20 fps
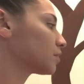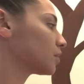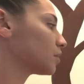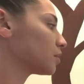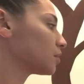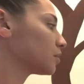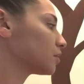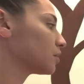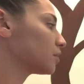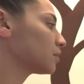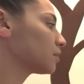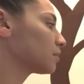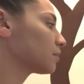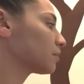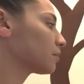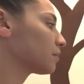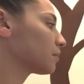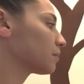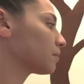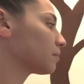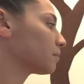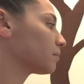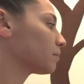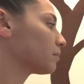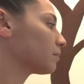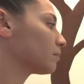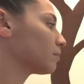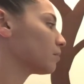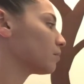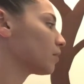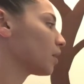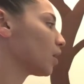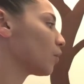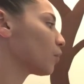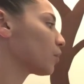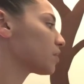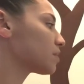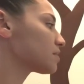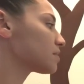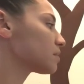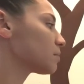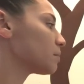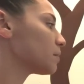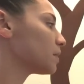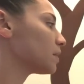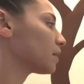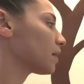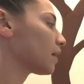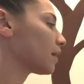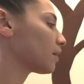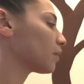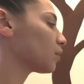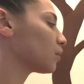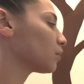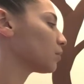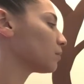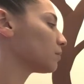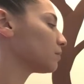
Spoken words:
Good. And where does the minute hand go?